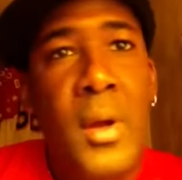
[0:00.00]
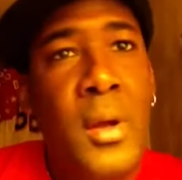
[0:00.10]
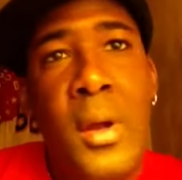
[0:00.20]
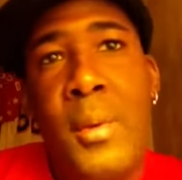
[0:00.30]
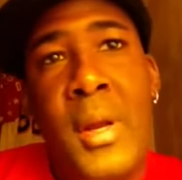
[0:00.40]

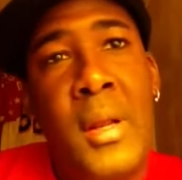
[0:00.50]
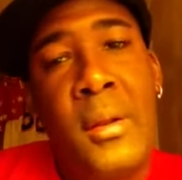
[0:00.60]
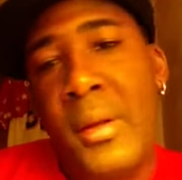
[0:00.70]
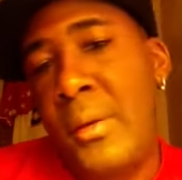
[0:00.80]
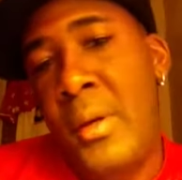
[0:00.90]
I mean,
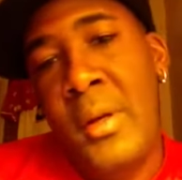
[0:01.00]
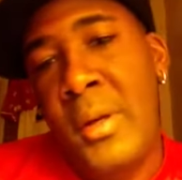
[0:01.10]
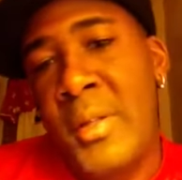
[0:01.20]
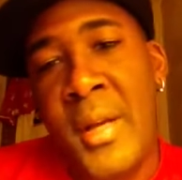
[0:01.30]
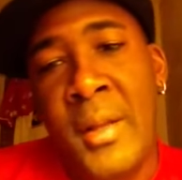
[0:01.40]
you're going
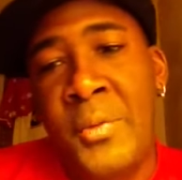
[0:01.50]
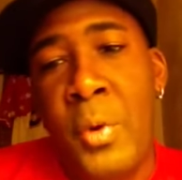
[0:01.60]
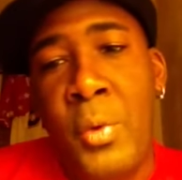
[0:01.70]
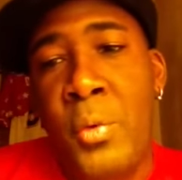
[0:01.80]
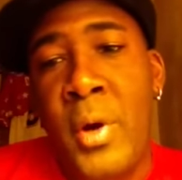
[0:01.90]
to tell us
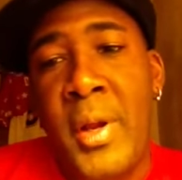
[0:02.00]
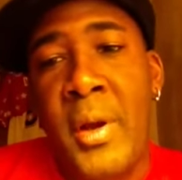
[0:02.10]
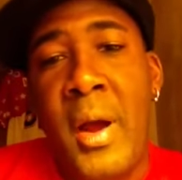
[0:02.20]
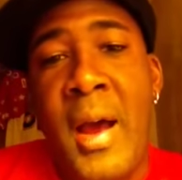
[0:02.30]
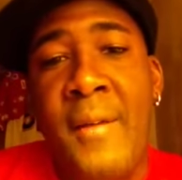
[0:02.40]
what we want to
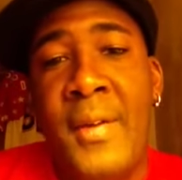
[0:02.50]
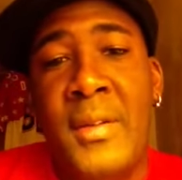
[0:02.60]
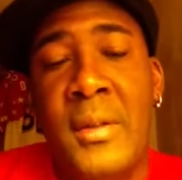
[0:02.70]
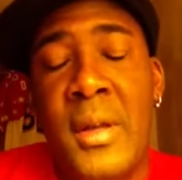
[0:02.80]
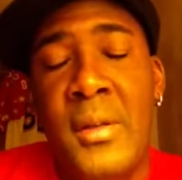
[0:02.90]
hear,
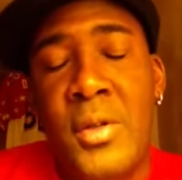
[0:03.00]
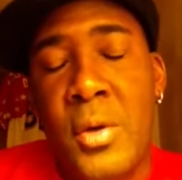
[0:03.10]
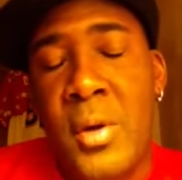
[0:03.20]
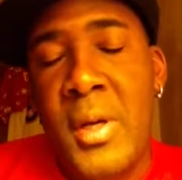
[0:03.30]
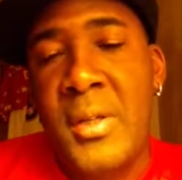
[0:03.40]
obviously. And
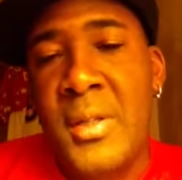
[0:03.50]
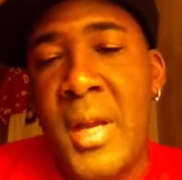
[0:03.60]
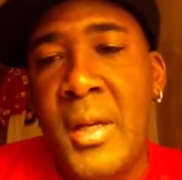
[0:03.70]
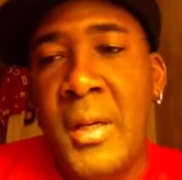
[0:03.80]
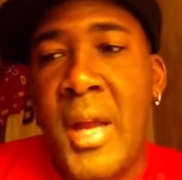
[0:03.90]
sure, he's
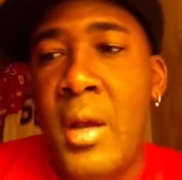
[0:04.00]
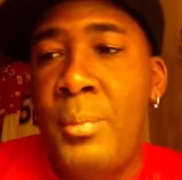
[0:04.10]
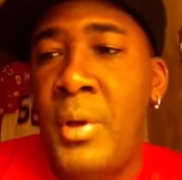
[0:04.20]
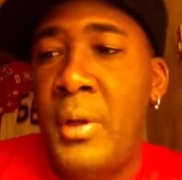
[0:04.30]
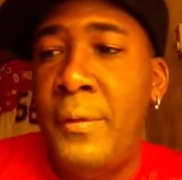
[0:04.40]
taking
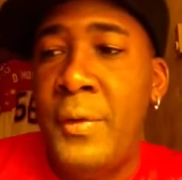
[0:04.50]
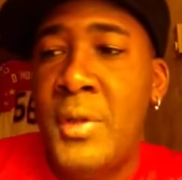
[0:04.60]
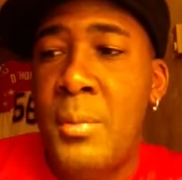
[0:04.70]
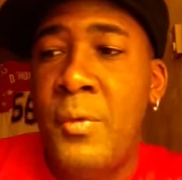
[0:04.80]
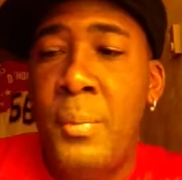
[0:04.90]
accountability for
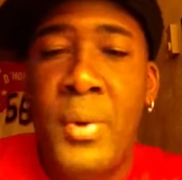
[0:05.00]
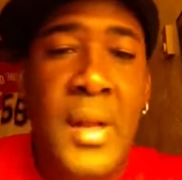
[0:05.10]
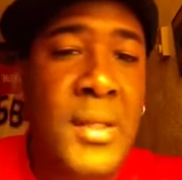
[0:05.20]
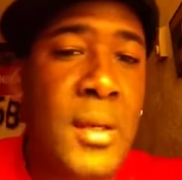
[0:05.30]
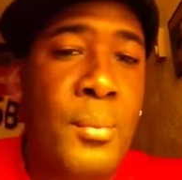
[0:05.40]
some of it. But
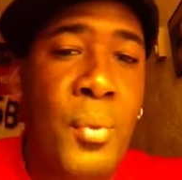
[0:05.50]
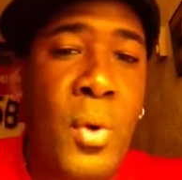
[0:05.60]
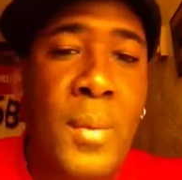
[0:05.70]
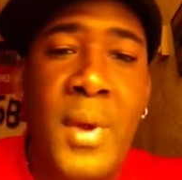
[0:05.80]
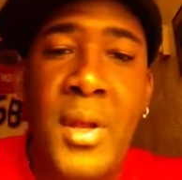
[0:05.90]
at some
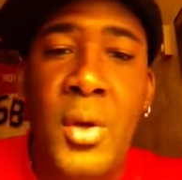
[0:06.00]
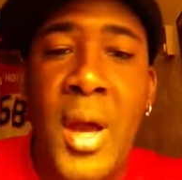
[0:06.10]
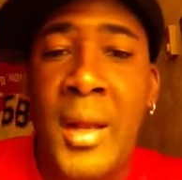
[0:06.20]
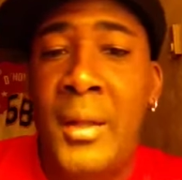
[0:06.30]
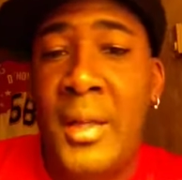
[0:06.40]
point, man, you
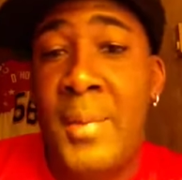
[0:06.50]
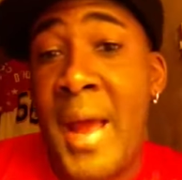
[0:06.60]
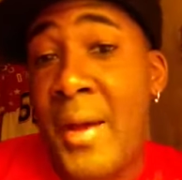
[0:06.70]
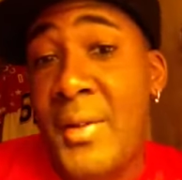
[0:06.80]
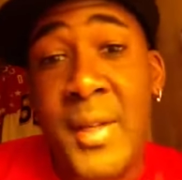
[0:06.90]
got to clean
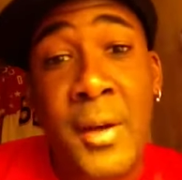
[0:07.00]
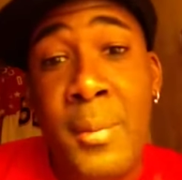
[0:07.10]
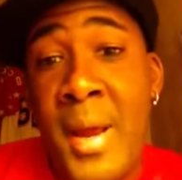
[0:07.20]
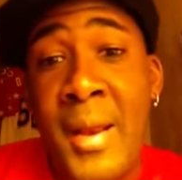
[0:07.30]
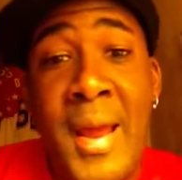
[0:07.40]
house here,
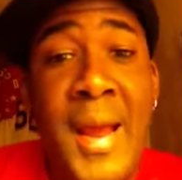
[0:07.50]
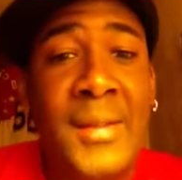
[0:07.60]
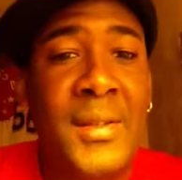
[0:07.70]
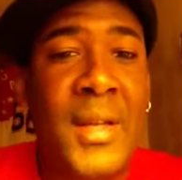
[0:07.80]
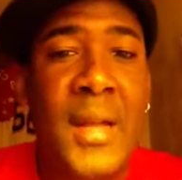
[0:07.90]
man. The
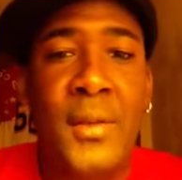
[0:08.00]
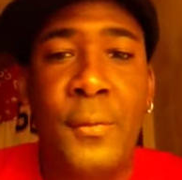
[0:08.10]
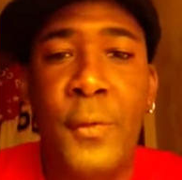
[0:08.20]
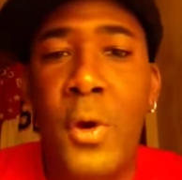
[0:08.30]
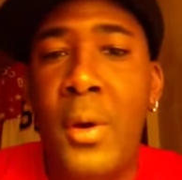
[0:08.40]
axe has got to
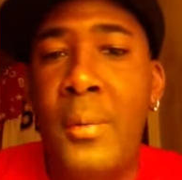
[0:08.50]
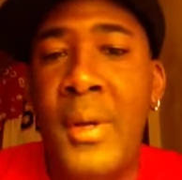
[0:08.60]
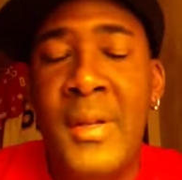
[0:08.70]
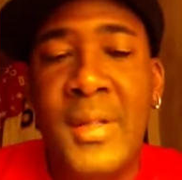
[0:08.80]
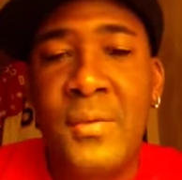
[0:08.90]
fall. I
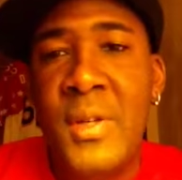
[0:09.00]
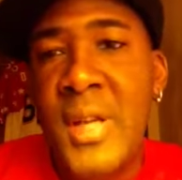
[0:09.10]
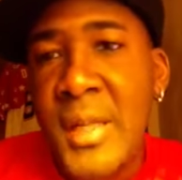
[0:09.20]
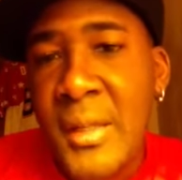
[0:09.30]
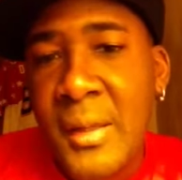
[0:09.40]
mean, this is
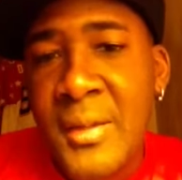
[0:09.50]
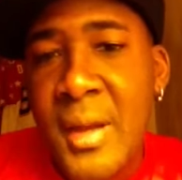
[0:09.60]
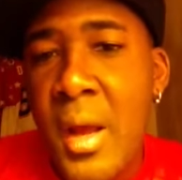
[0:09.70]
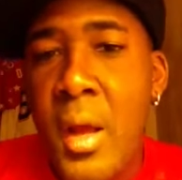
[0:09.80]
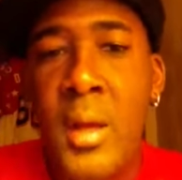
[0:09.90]
ridiculous.
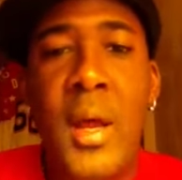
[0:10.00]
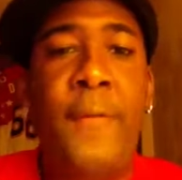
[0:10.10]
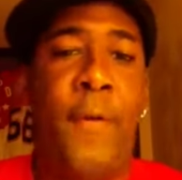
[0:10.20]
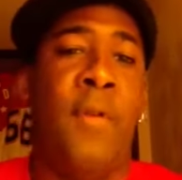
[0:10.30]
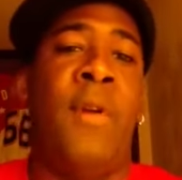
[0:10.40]

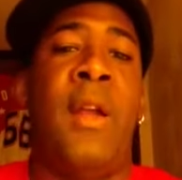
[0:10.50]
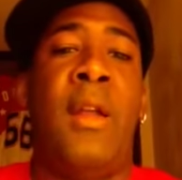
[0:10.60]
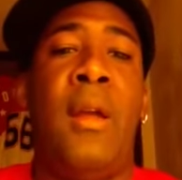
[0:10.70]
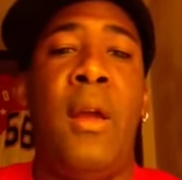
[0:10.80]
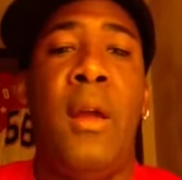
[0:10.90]
Enough
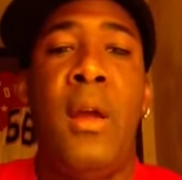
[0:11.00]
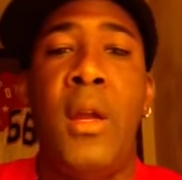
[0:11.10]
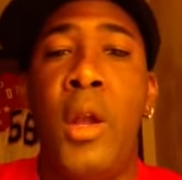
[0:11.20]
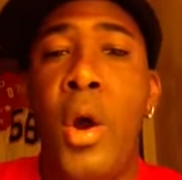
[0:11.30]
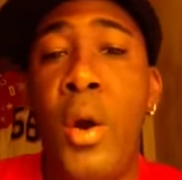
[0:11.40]
already.
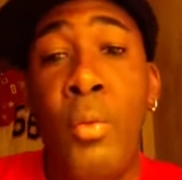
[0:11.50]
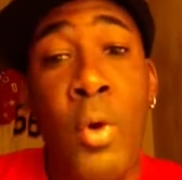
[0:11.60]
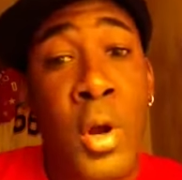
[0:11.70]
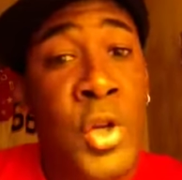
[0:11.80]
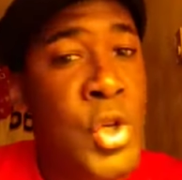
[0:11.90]
You know, and we're
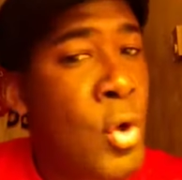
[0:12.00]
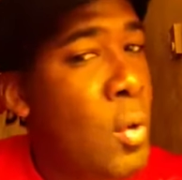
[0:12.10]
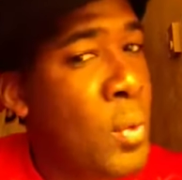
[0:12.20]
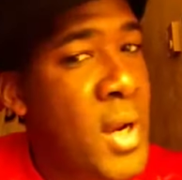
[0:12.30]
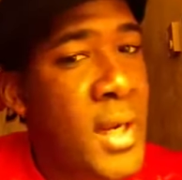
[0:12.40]
on a
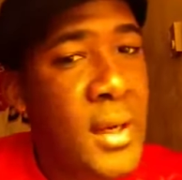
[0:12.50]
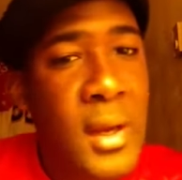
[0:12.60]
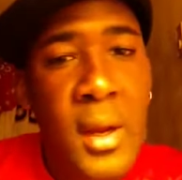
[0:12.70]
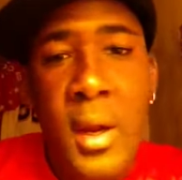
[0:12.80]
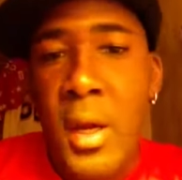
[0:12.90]
short week.
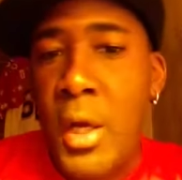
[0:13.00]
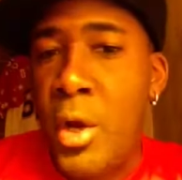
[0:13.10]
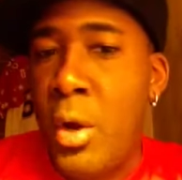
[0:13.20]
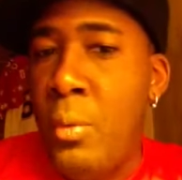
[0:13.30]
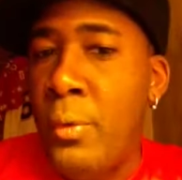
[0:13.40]
You
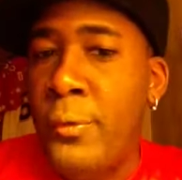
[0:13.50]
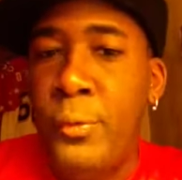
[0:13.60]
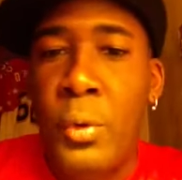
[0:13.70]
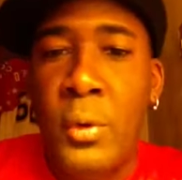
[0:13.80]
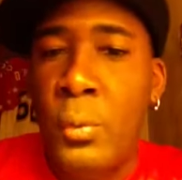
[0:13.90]
know, and
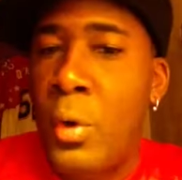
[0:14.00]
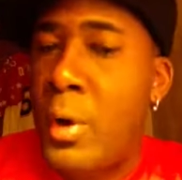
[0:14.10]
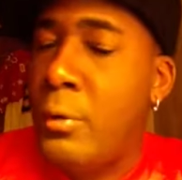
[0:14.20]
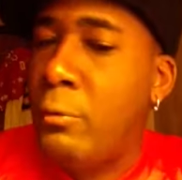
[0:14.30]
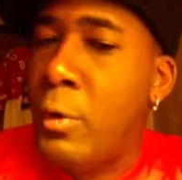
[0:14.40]
we're
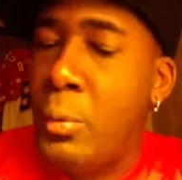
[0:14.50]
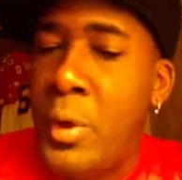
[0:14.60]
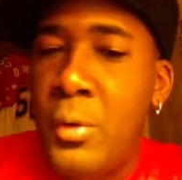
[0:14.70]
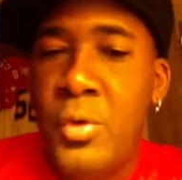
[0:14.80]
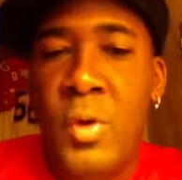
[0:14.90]
on the road. We
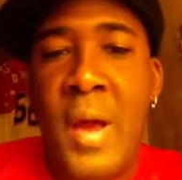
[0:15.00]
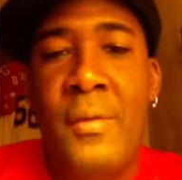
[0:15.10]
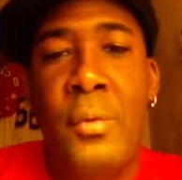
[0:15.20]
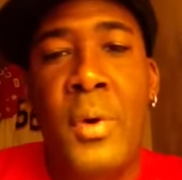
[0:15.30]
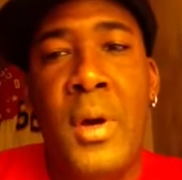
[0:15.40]
don't
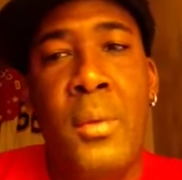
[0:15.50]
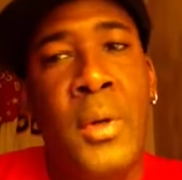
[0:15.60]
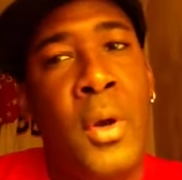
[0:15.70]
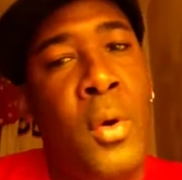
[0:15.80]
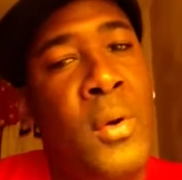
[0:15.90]
travel well. We're
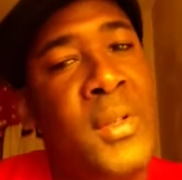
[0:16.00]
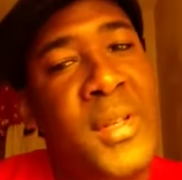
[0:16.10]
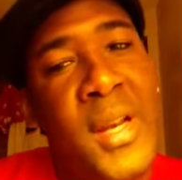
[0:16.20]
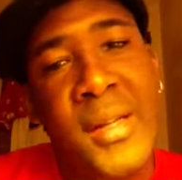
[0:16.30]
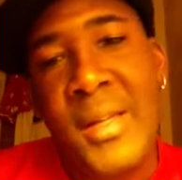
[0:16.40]
going to
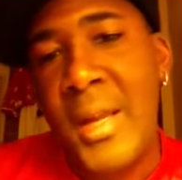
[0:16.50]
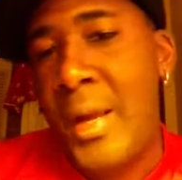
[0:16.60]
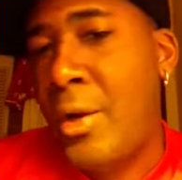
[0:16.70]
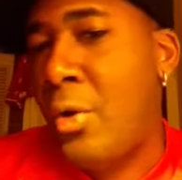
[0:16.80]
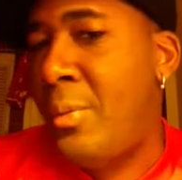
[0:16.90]
San
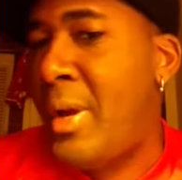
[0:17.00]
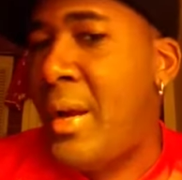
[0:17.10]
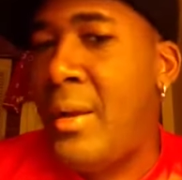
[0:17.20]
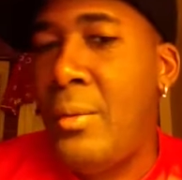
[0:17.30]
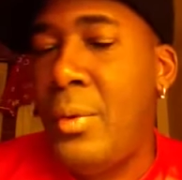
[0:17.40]
Diego,
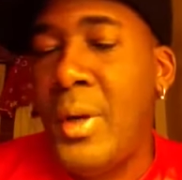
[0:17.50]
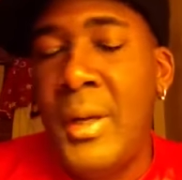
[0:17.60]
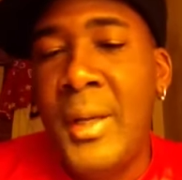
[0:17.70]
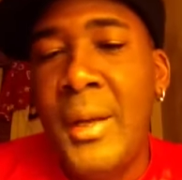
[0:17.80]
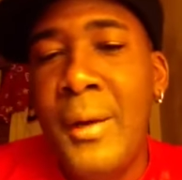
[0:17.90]
man. And we're
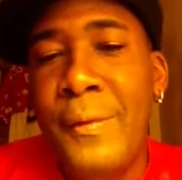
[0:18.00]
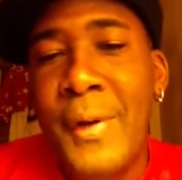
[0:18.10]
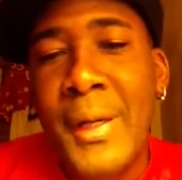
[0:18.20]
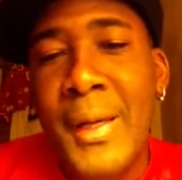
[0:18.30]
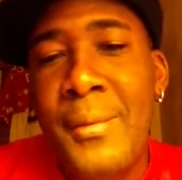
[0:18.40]
going to get our
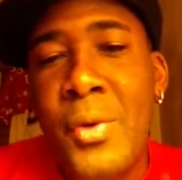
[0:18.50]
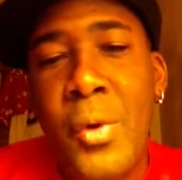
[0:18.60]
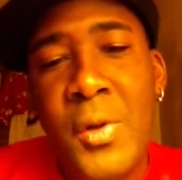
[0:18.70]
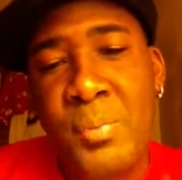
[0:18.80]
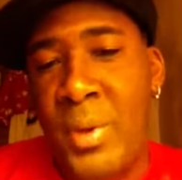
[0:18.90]
fucking
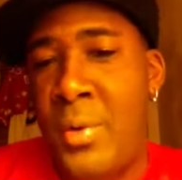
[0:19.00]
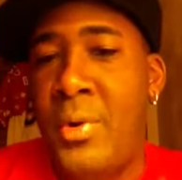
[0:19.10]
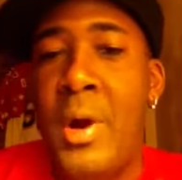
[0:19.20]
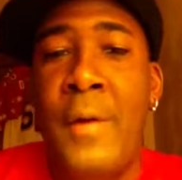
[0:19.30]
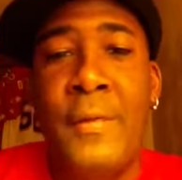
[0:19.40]
doors
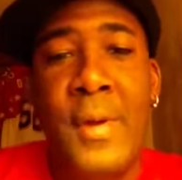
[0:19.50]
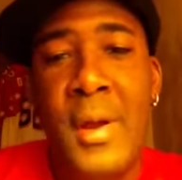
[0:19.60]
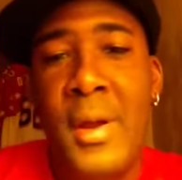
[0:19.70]
blown off.